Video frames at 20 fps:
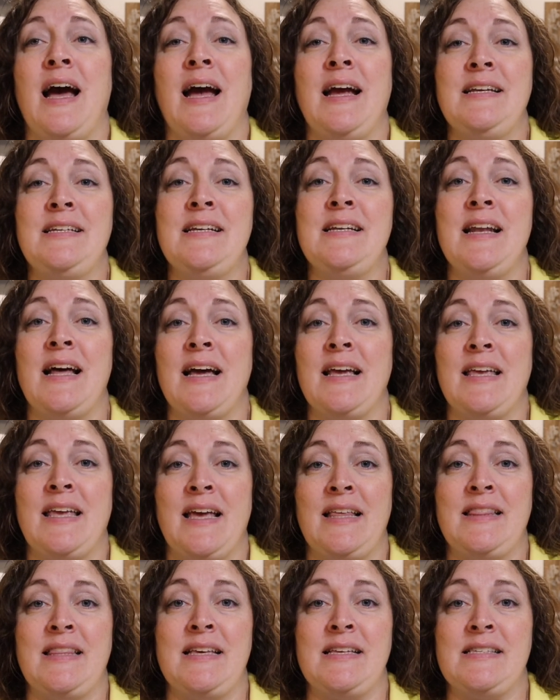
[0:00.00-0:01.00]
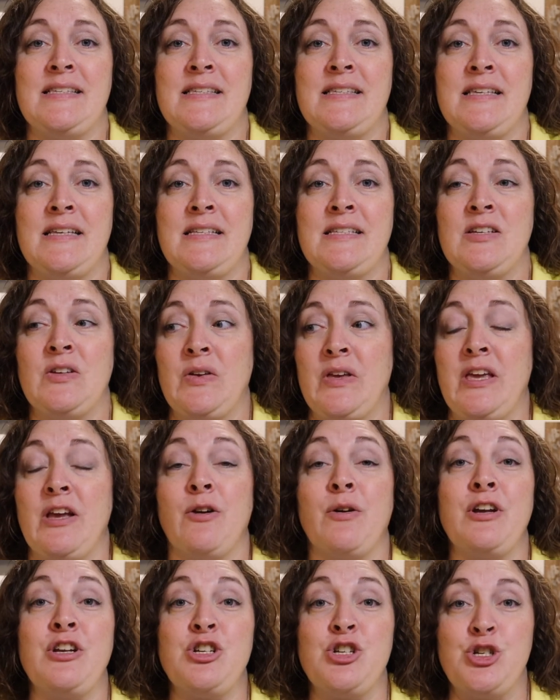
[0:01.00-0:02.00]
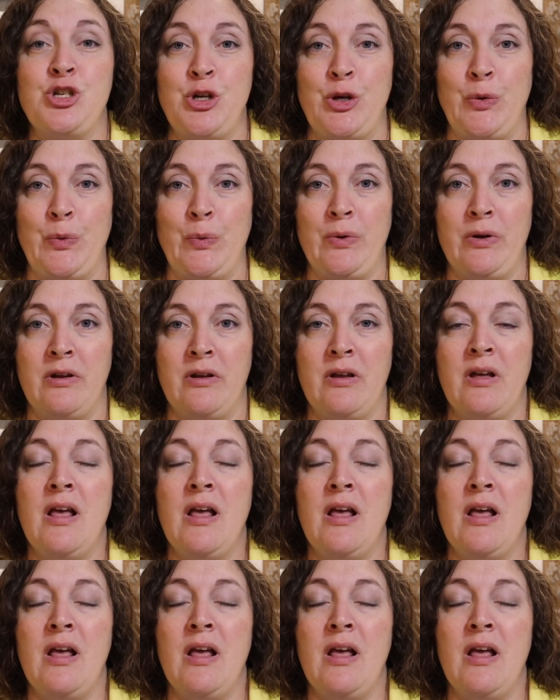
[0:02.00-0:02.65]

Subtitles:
I did not get this until here in June,